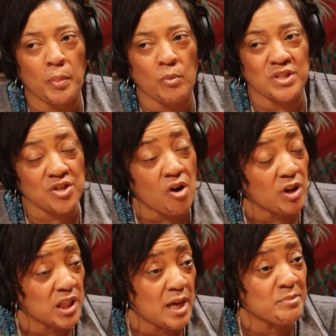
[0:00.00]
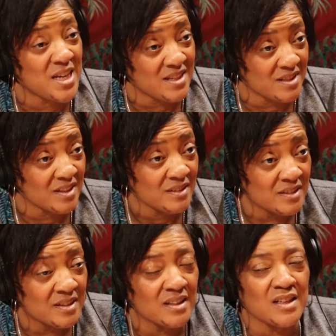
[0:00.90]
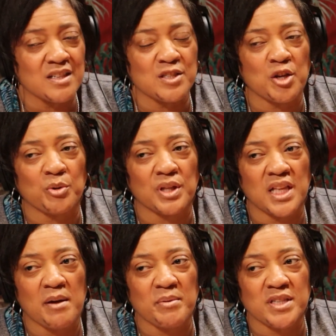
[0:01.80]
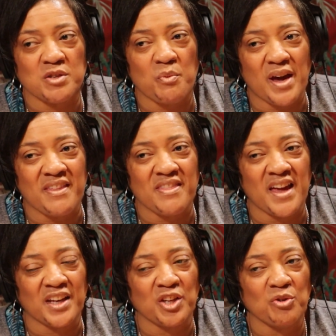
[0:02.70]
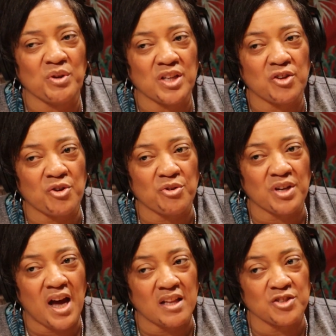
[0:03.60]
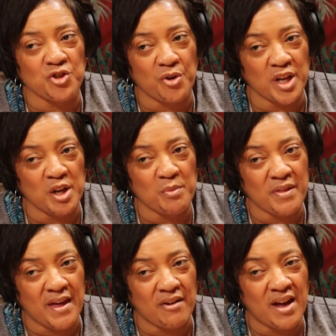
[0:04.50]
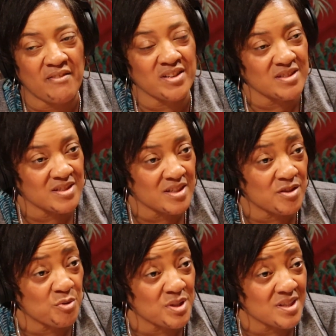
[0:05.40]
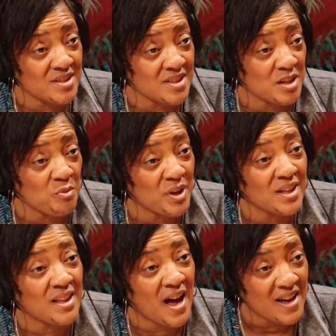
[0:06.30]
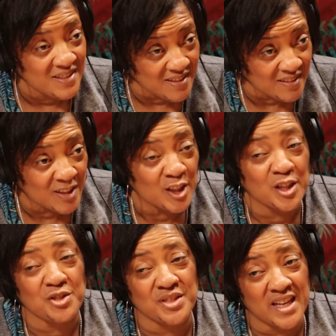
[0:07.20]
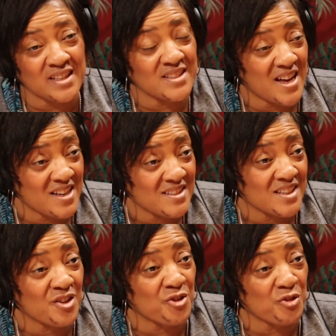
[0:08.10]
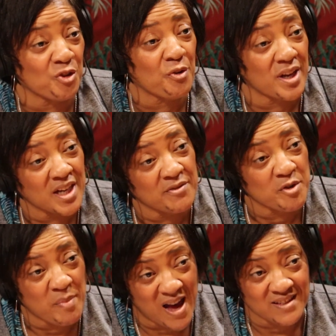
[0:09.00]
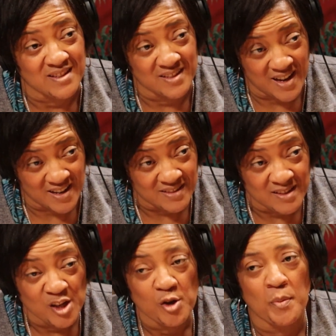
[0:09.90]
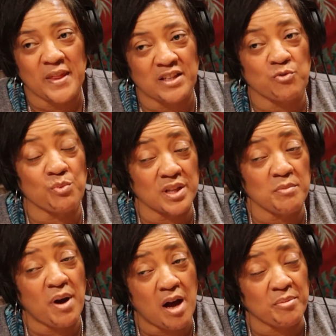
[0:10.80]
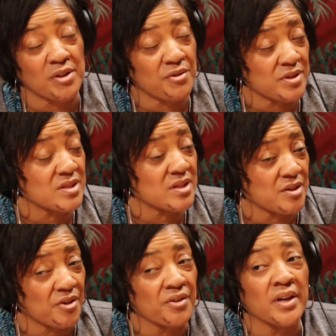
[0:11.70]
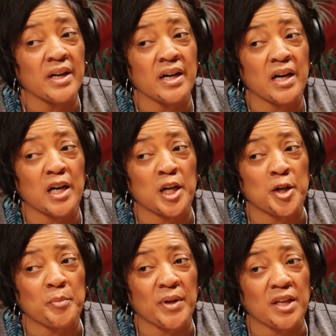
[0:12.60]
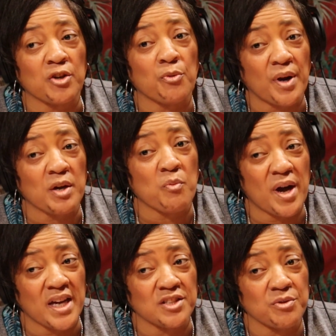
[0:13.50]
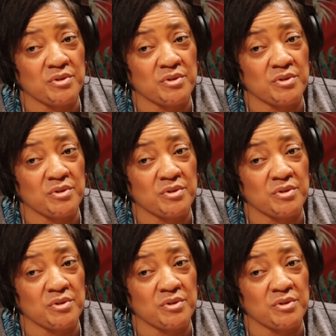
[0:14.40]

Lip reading: what's called CLEP testing. So CLEP is a way that you can earn college credit without having to sit through a 16-week class. You take a test and earn the credit if you pass the test. That's really popular at the center and a great way to